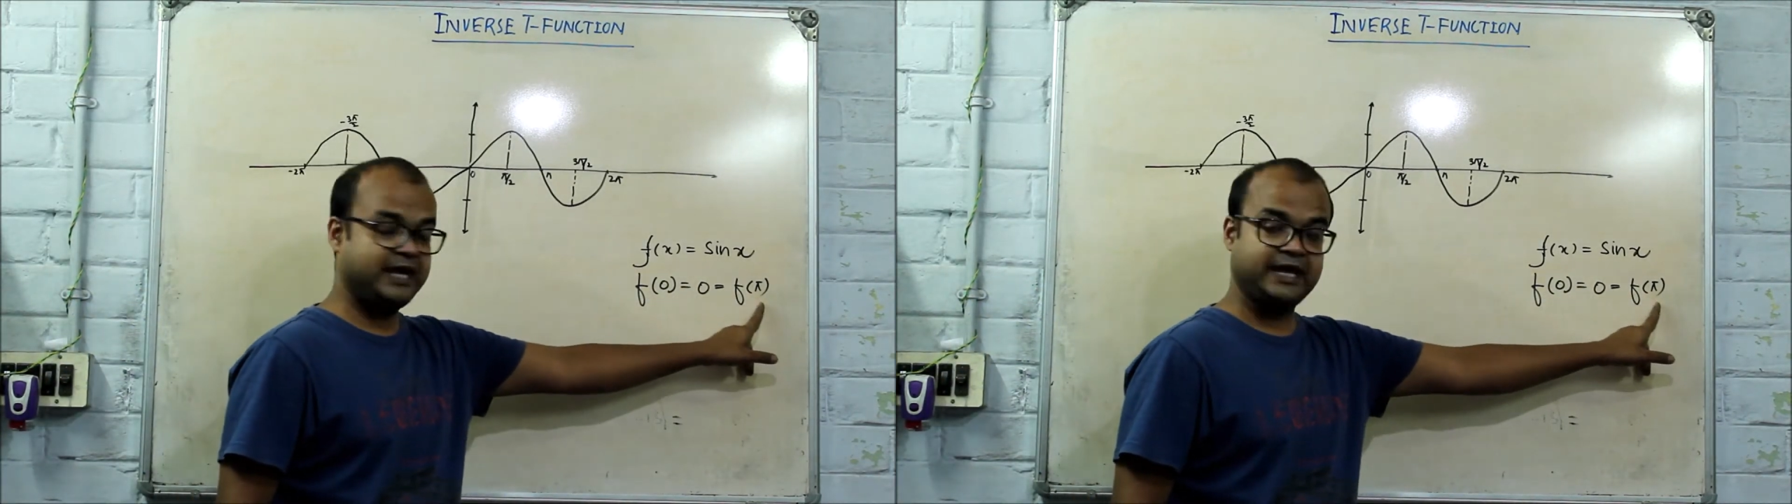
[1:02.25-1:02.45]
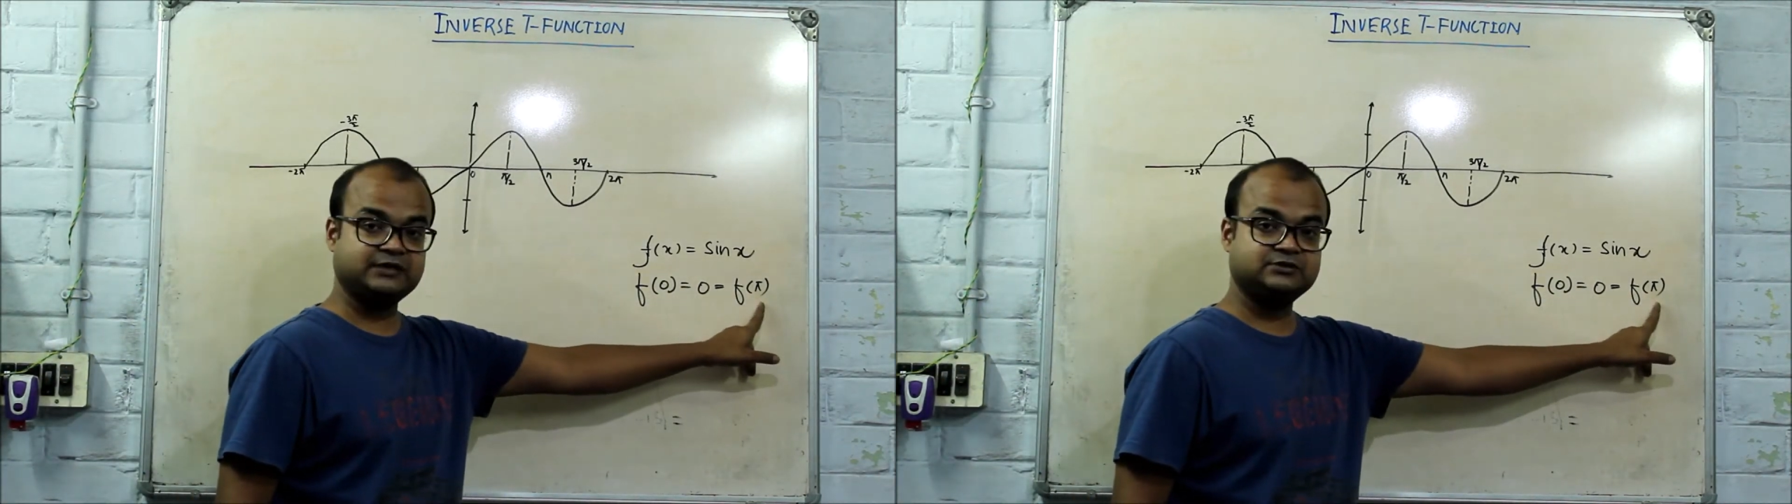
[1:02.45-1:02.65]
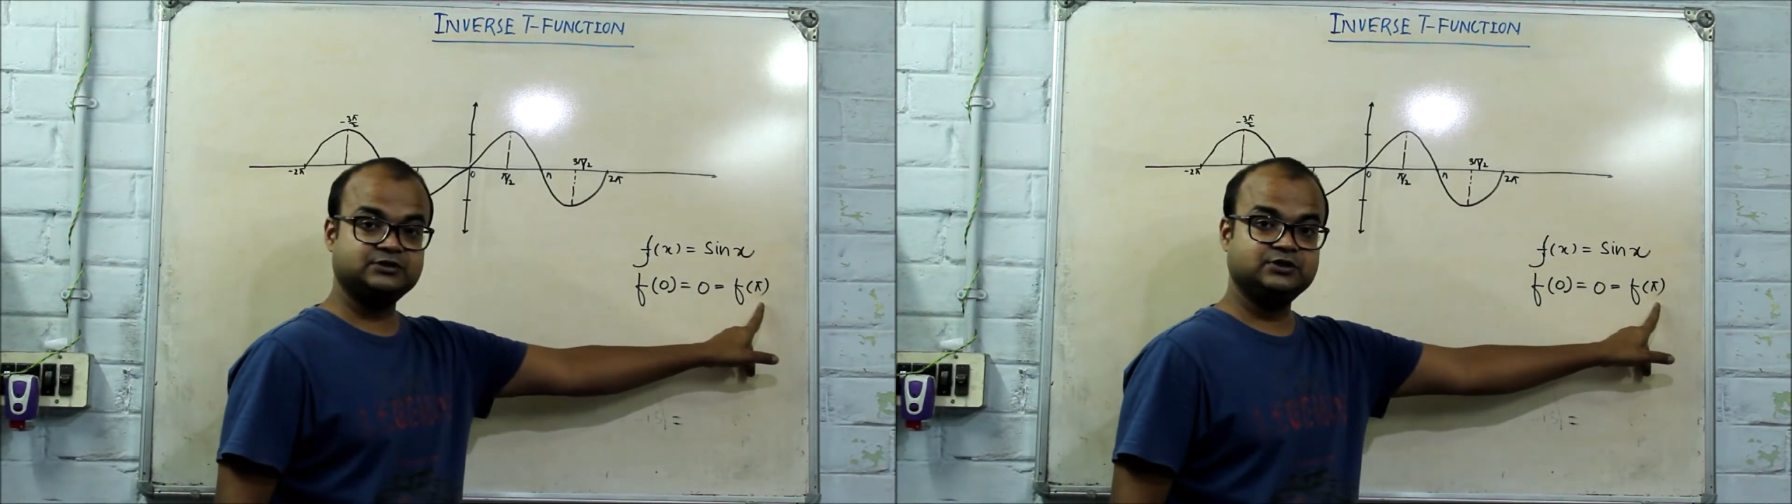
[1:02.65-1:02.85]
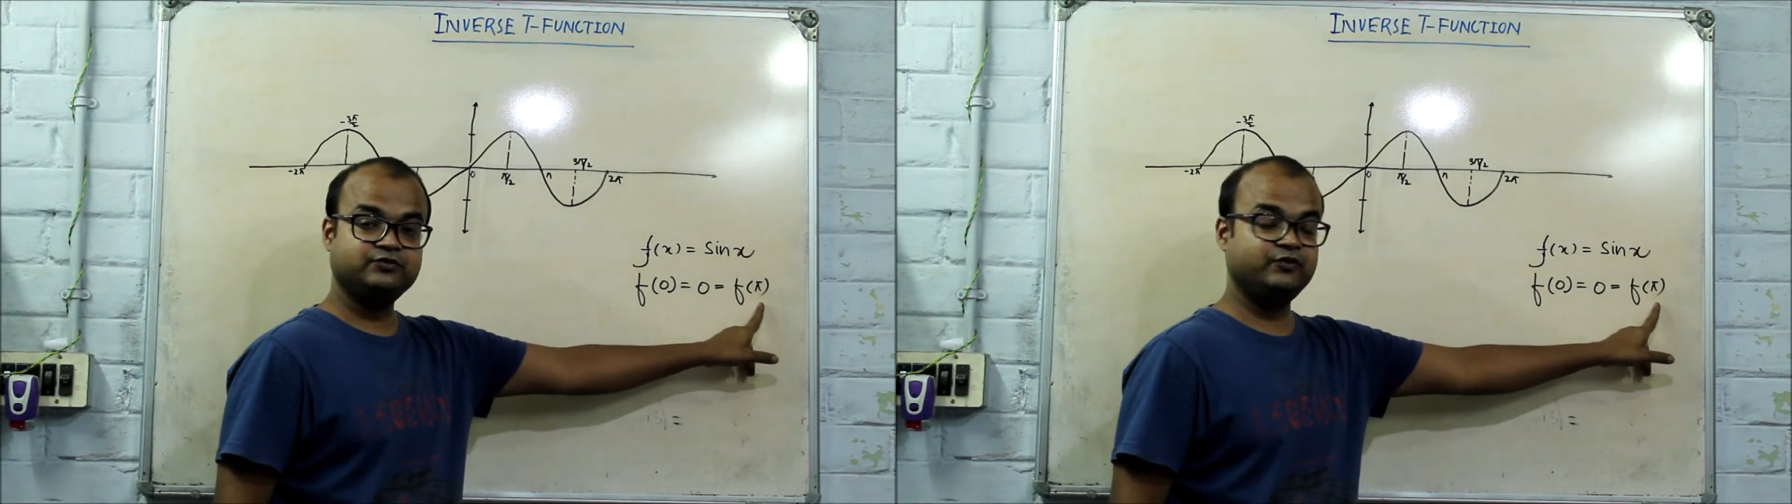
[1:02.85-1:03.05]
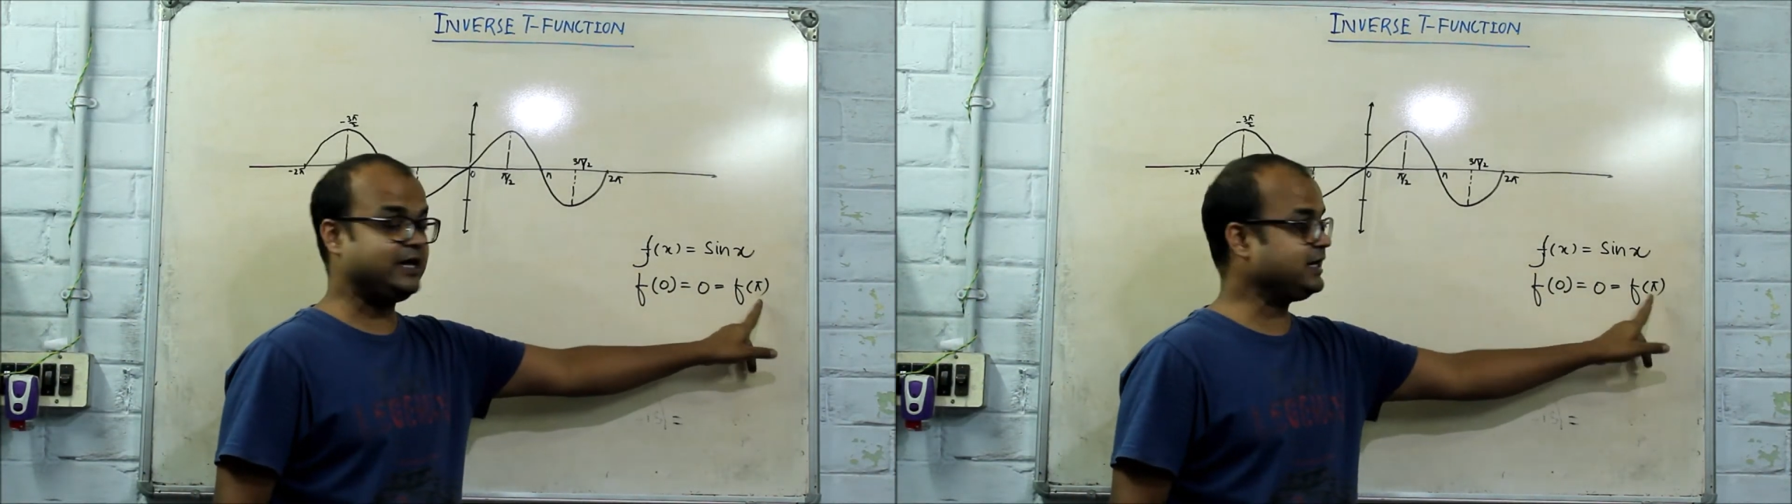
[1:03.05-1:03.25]
x,
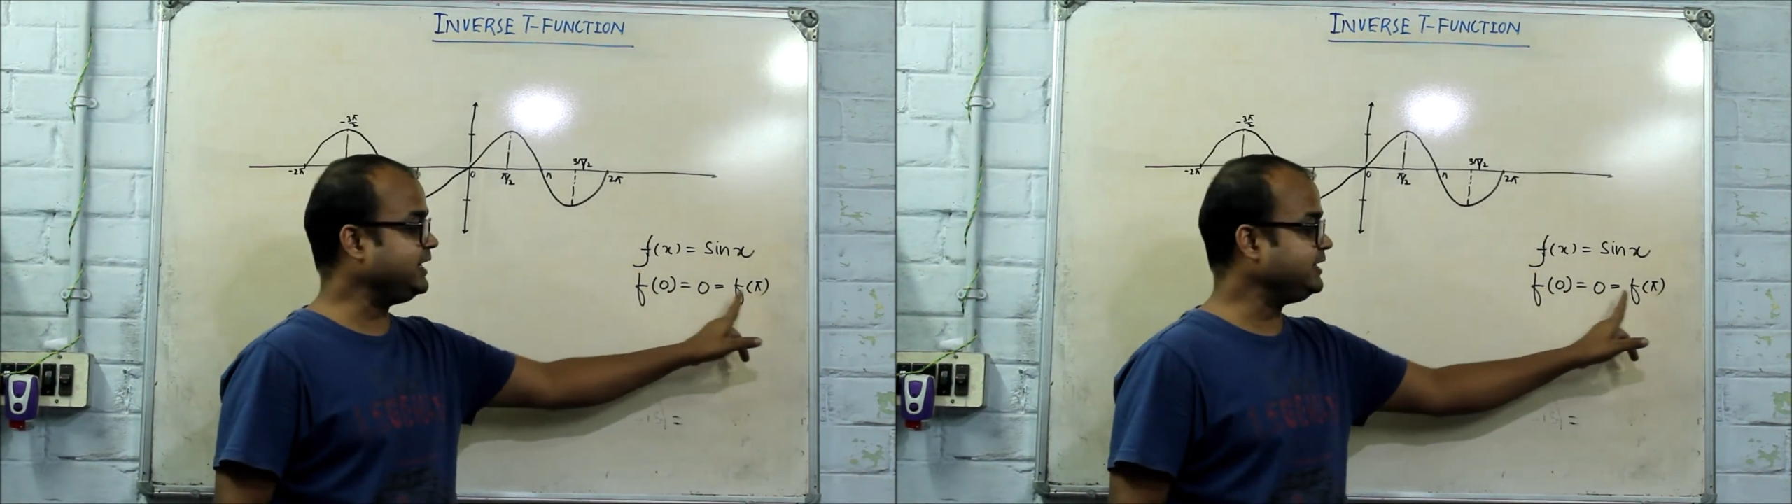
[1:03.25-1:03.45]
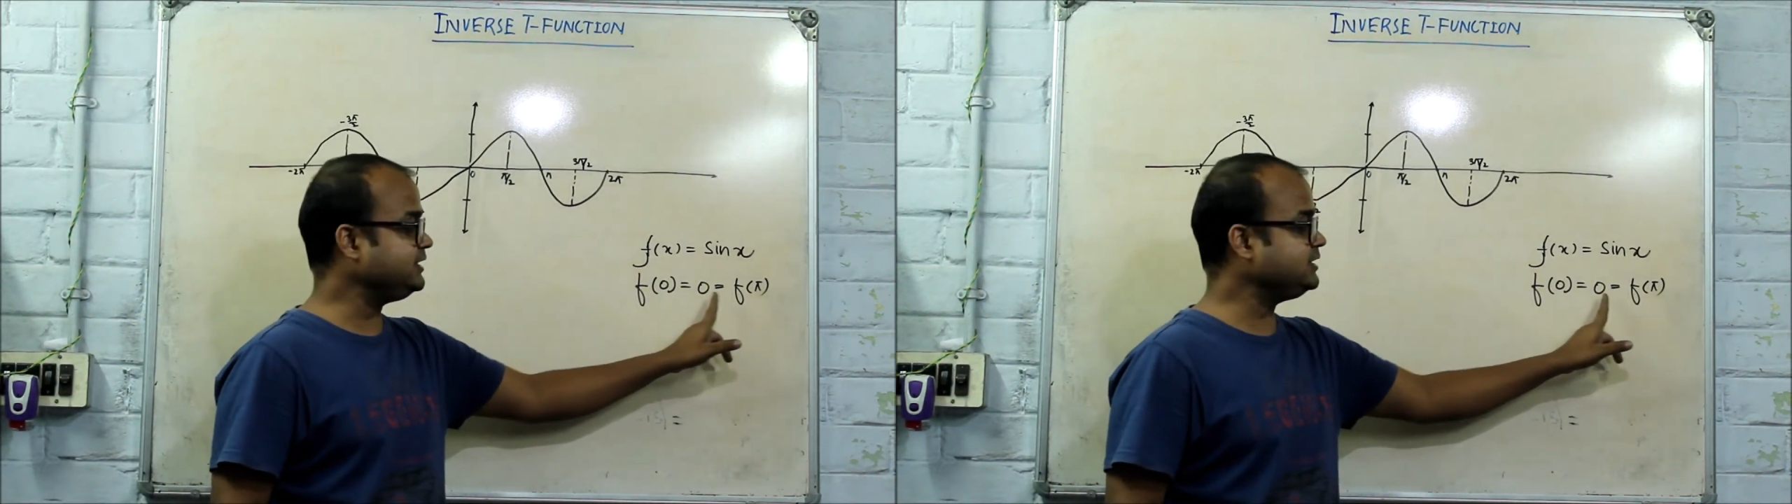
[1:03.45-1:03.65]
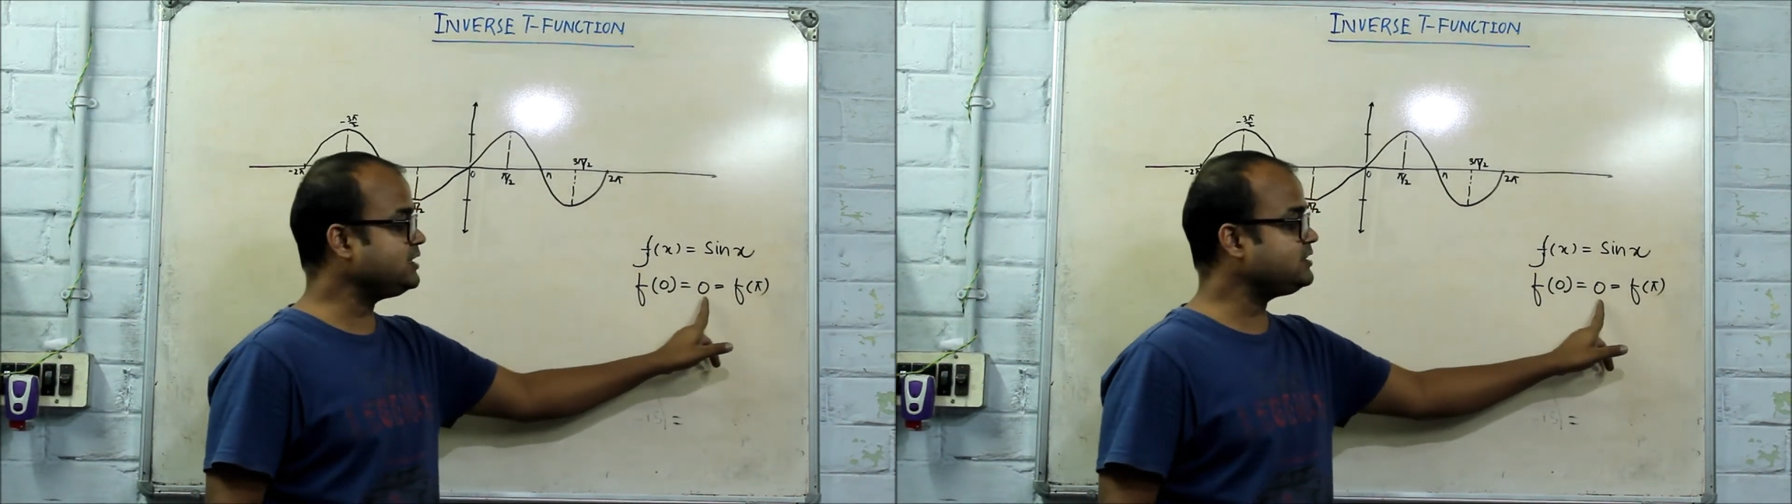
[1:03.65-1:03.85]
we are getting the